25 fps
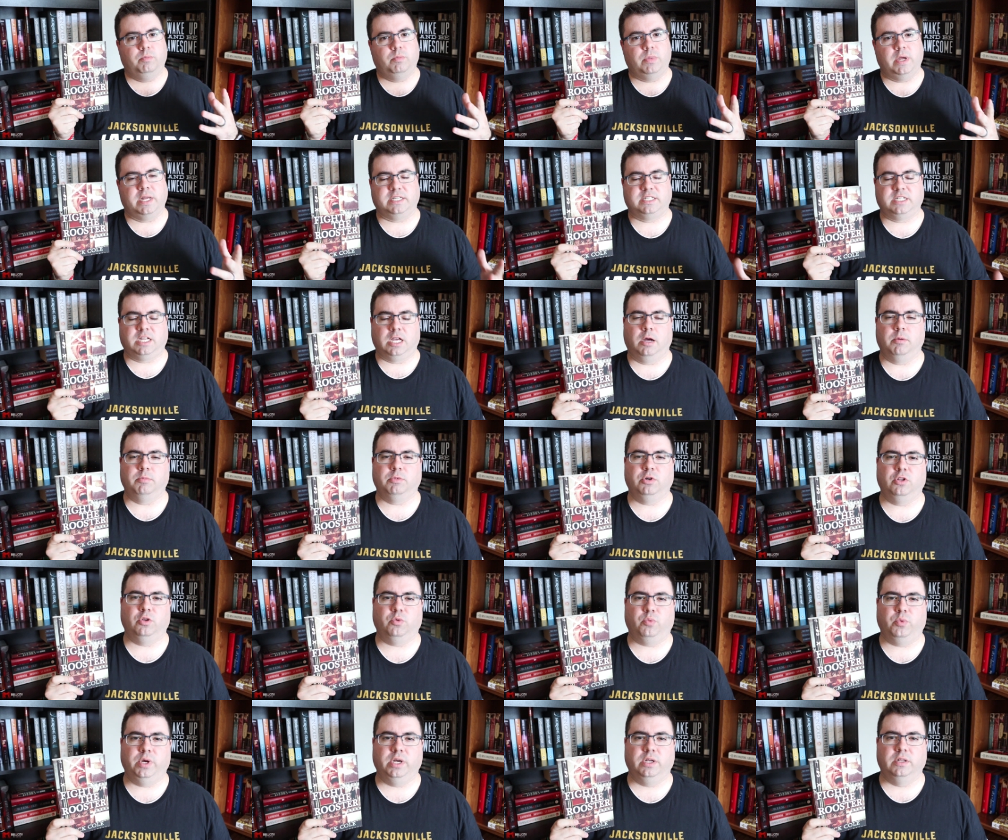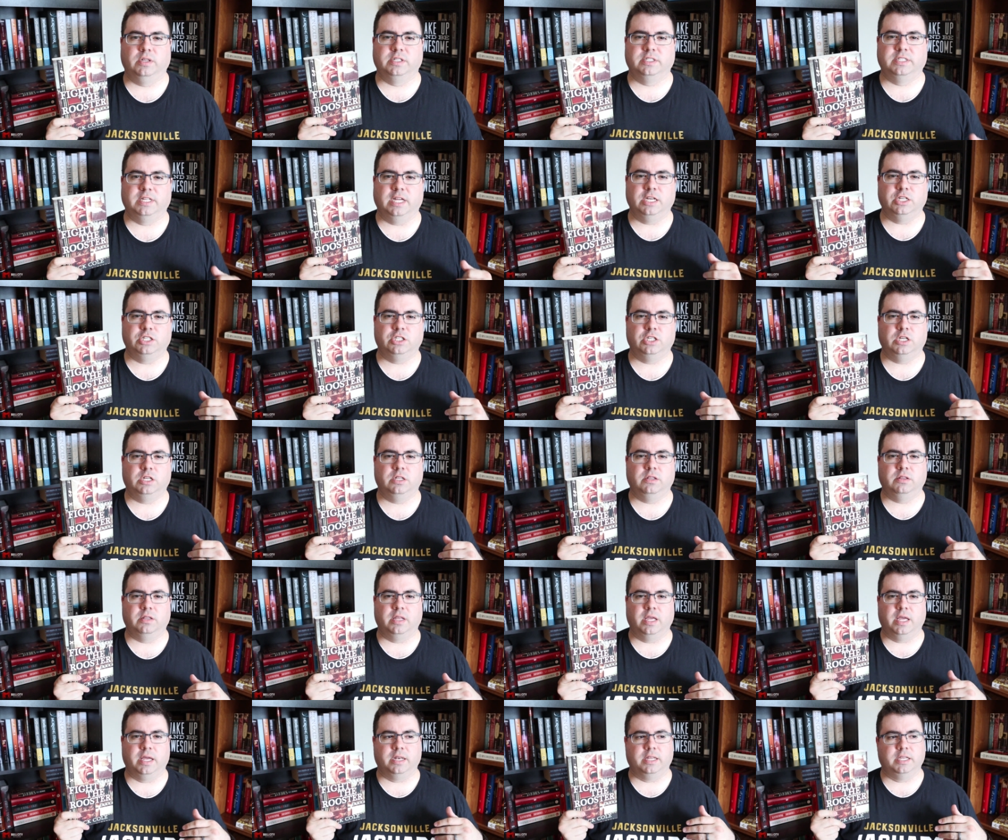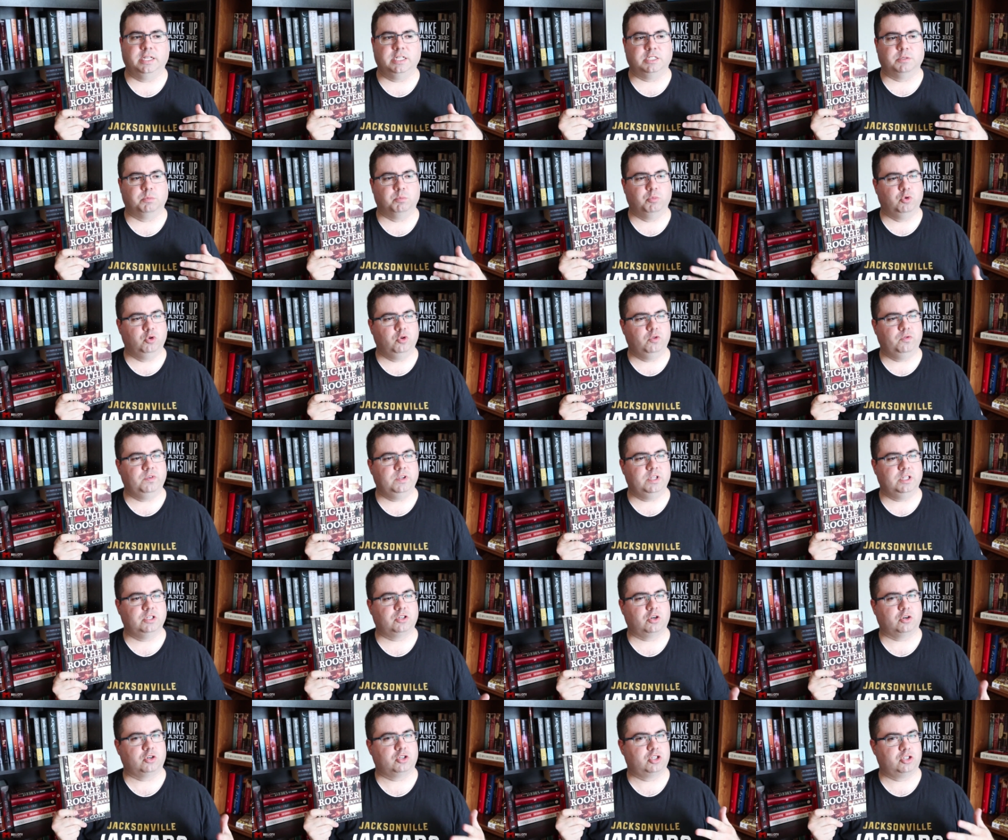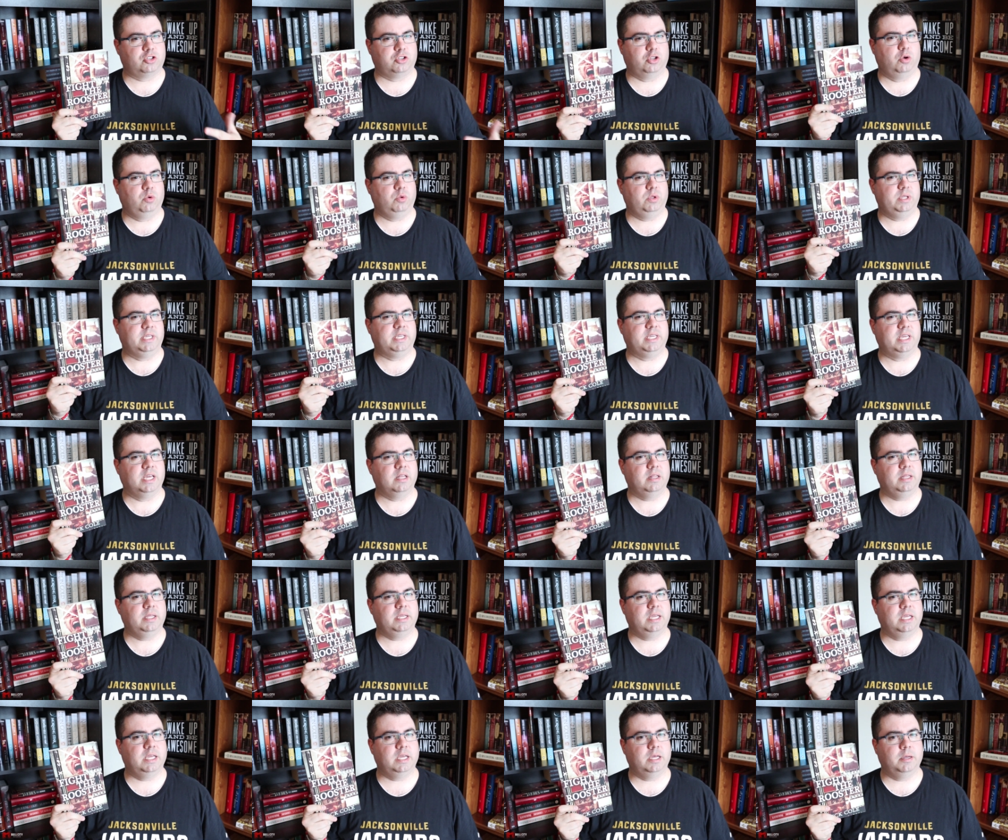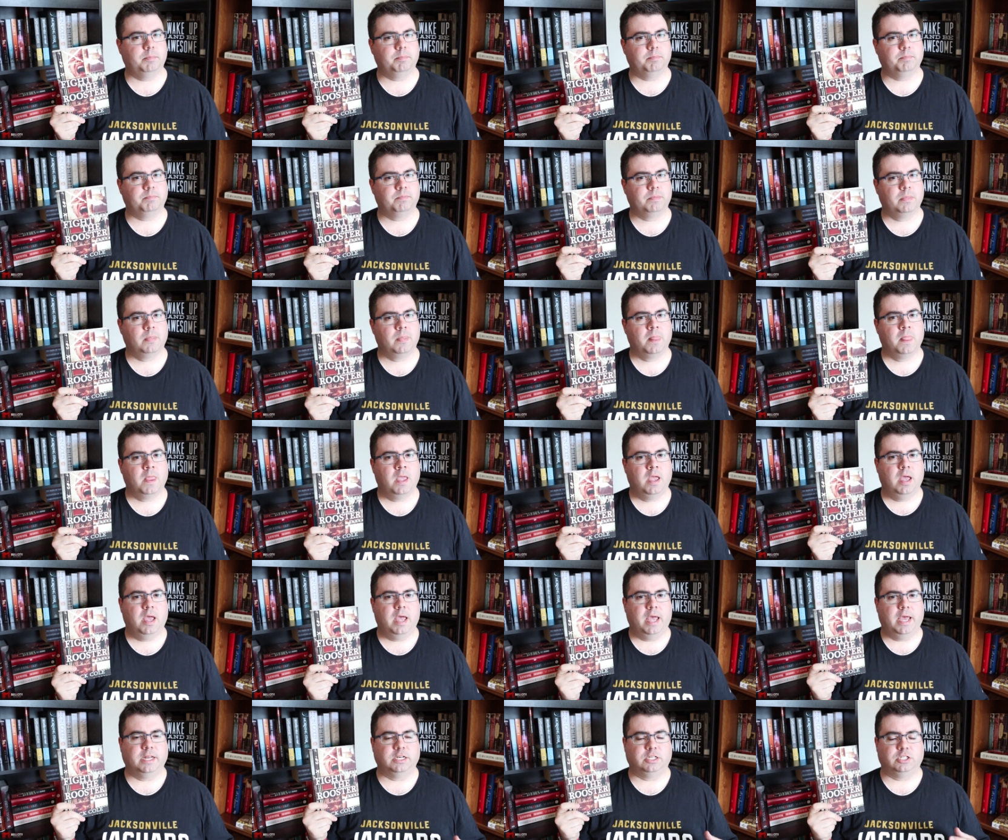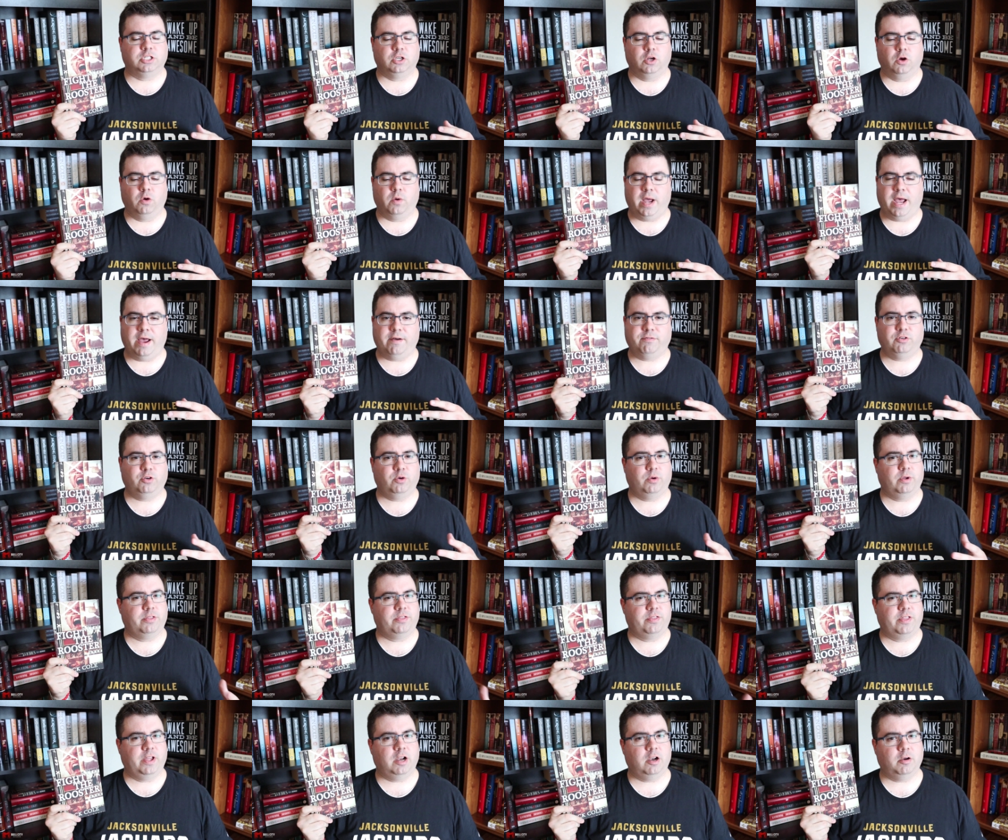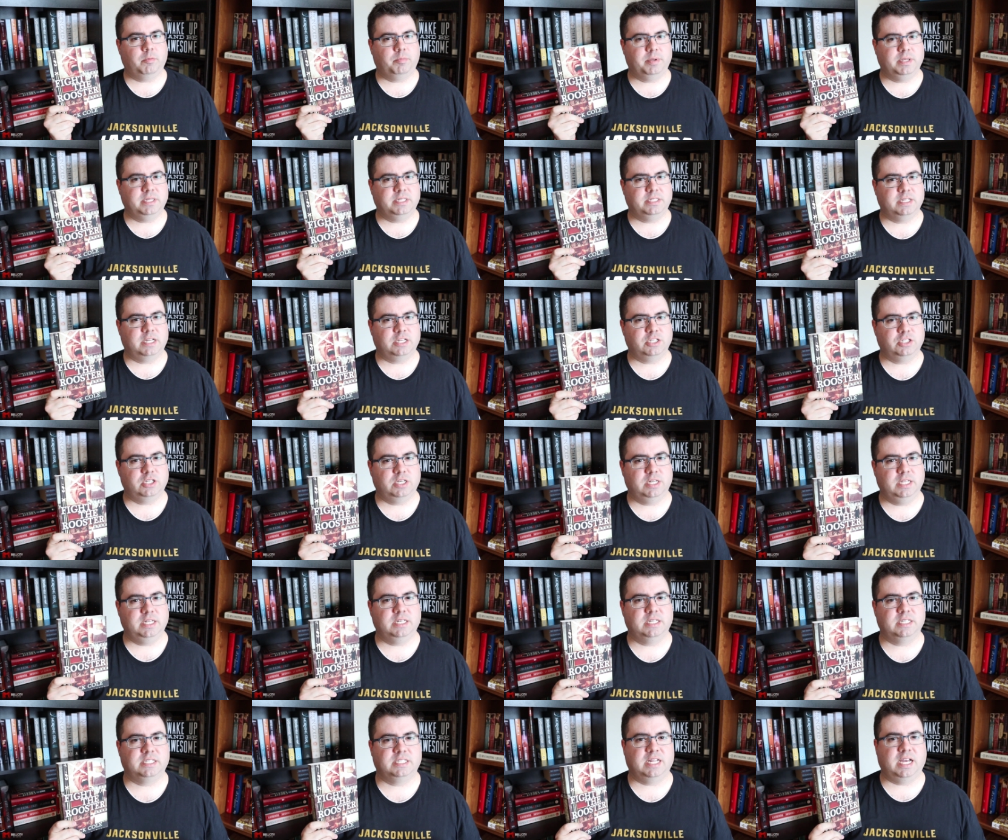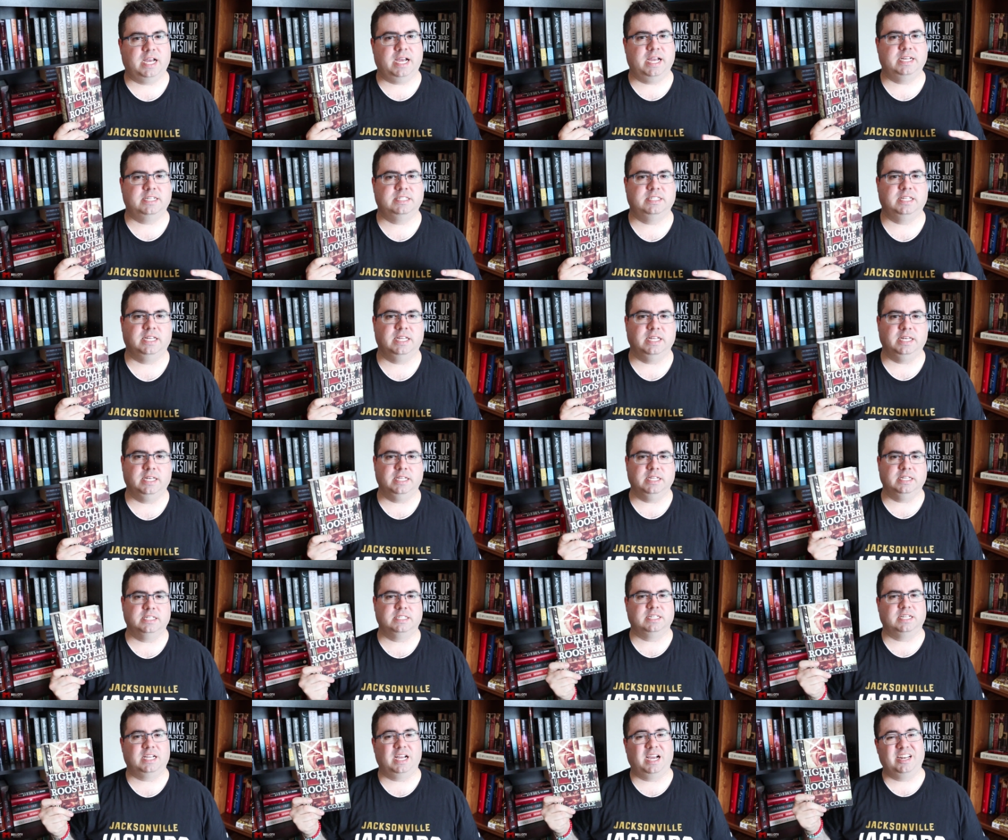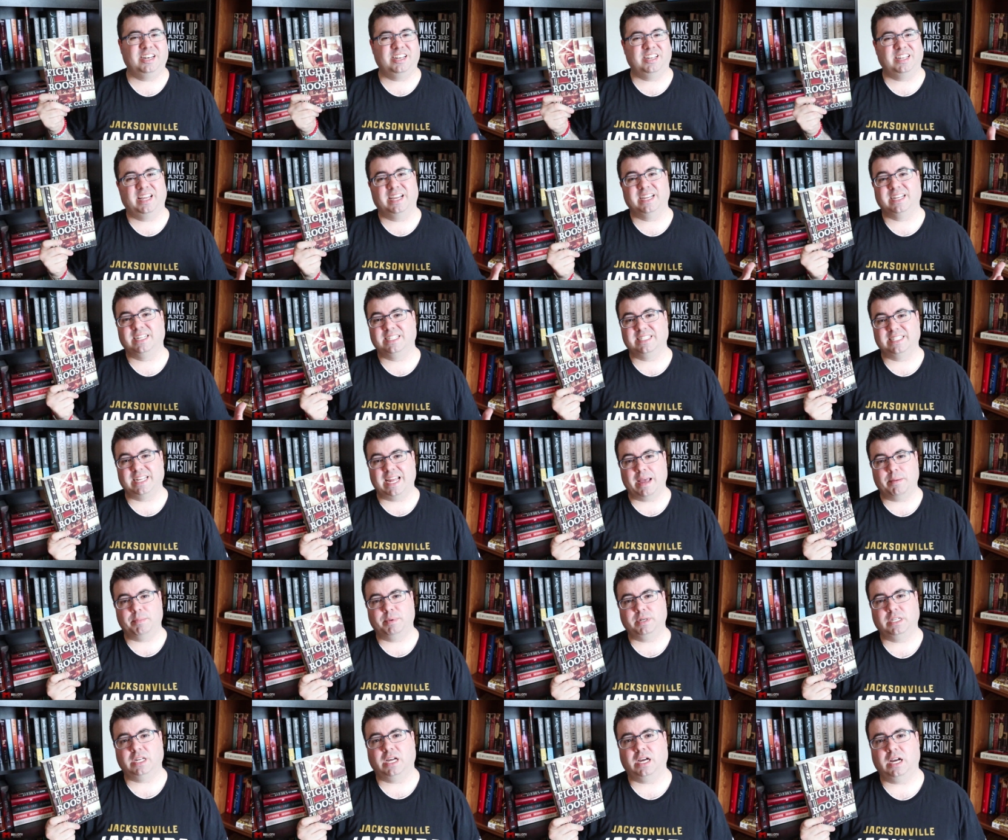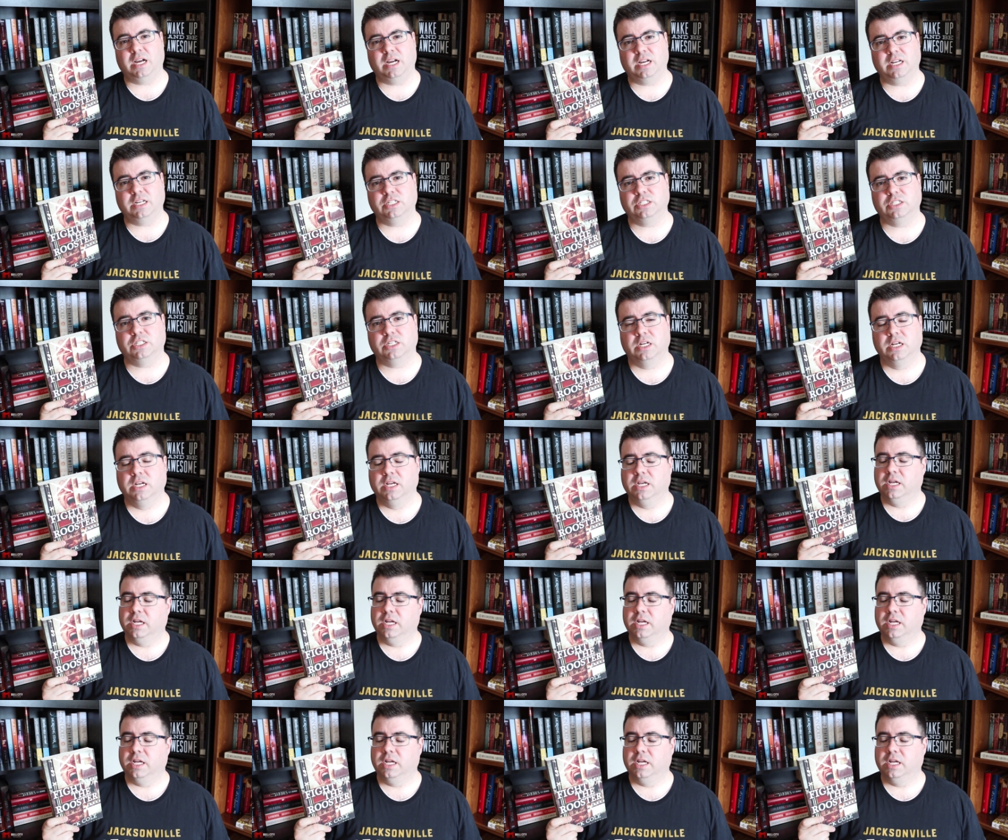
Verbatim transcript: has come to the realization that his movies are slowly killing him. And so after a therapy session, he decides that he needs to kind of like sabotage